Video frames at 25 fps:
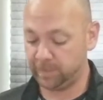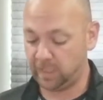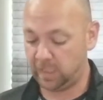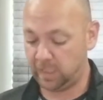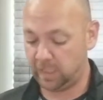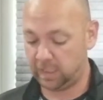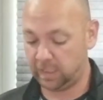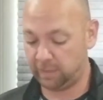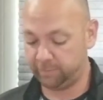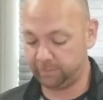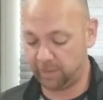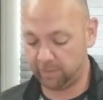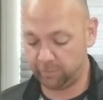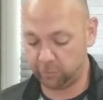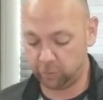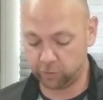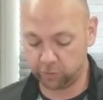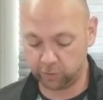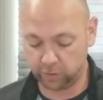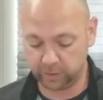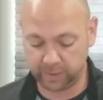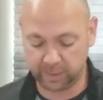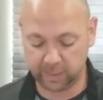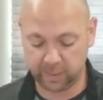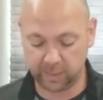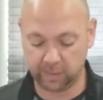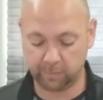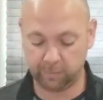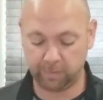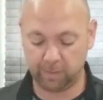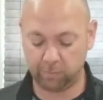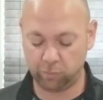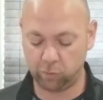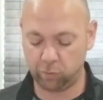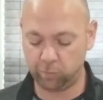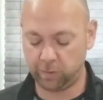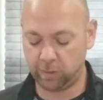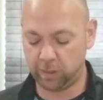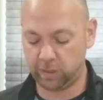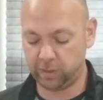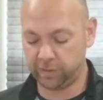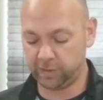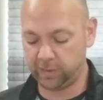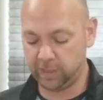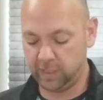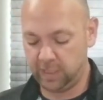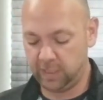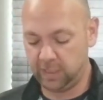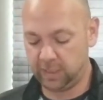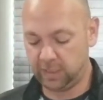I've never drilled any of the Belmo
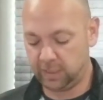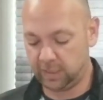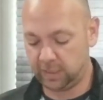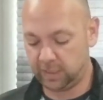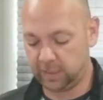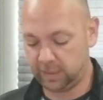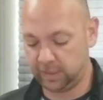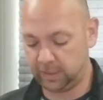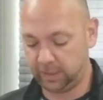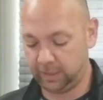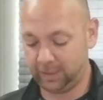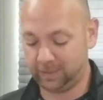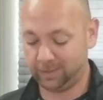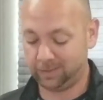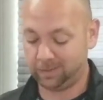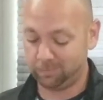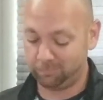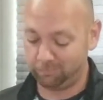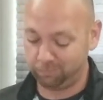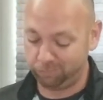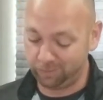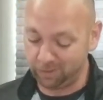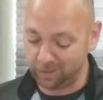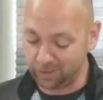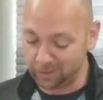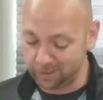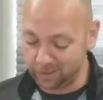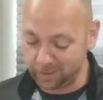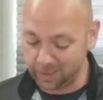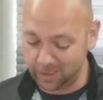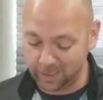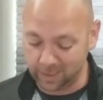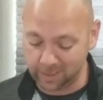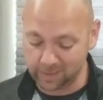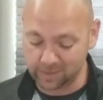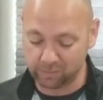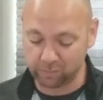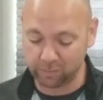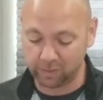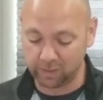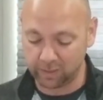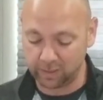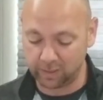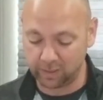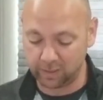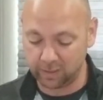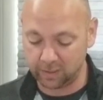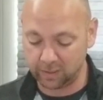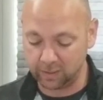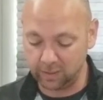balls, and completely honest with
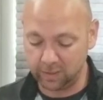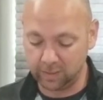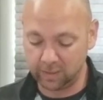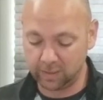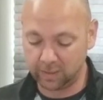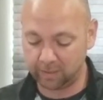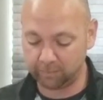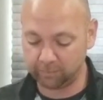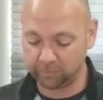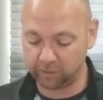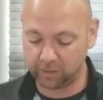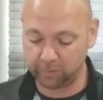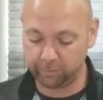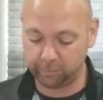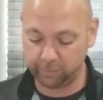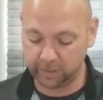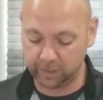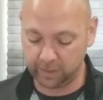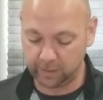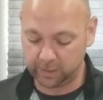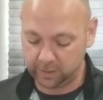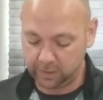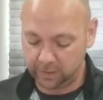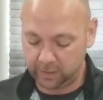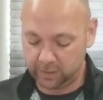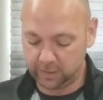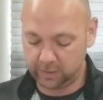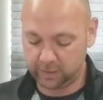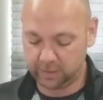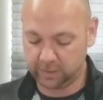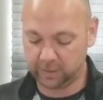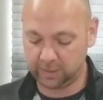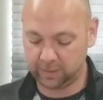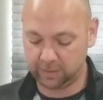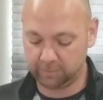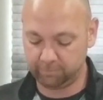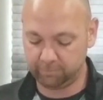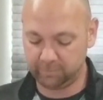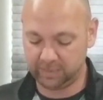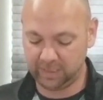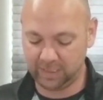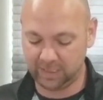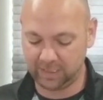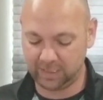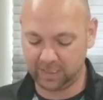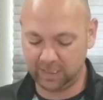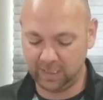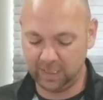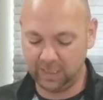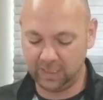you, I'm going to be,
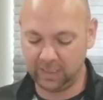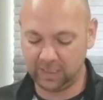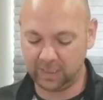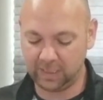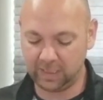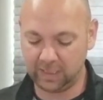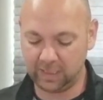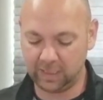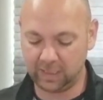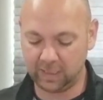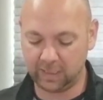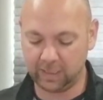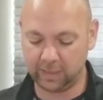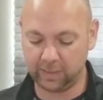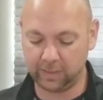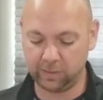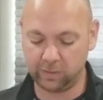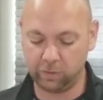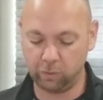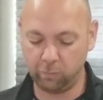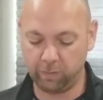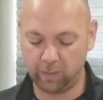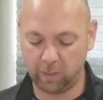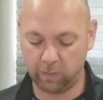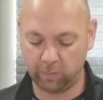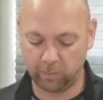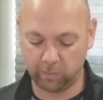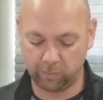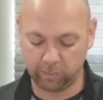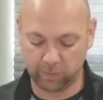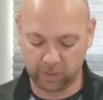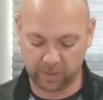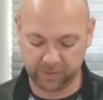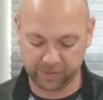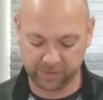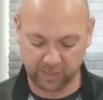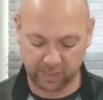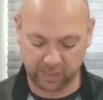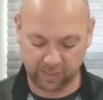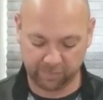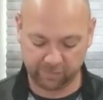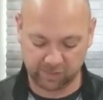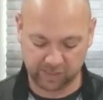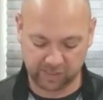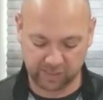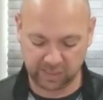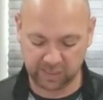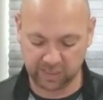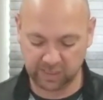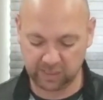the 2 Belmo balls that I've
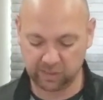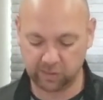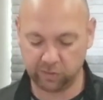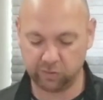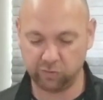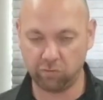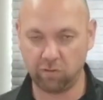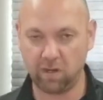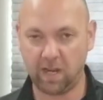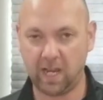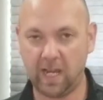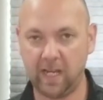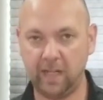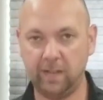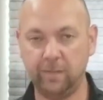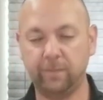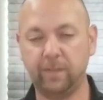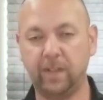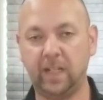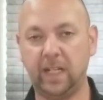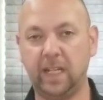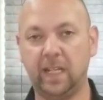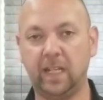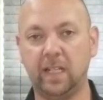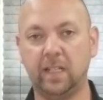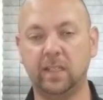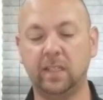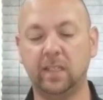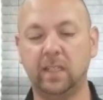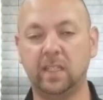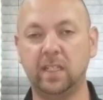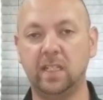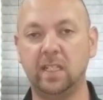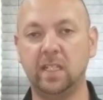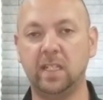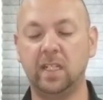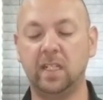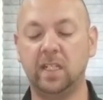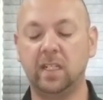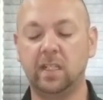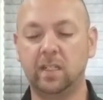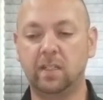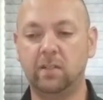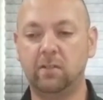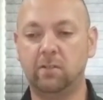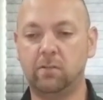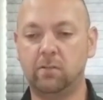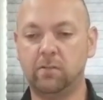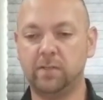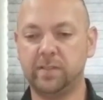seen, the Drive and the,
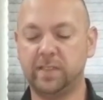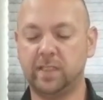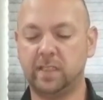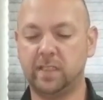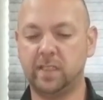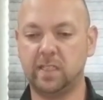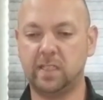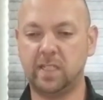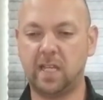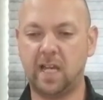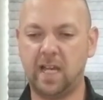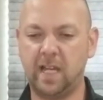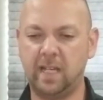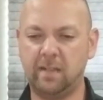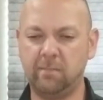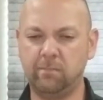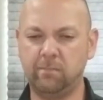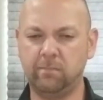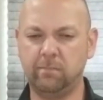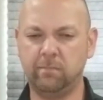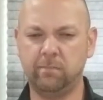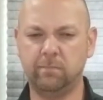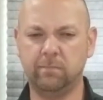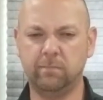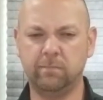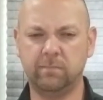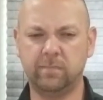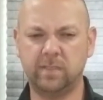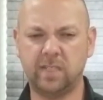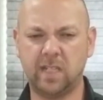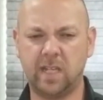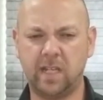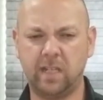what was it, the Time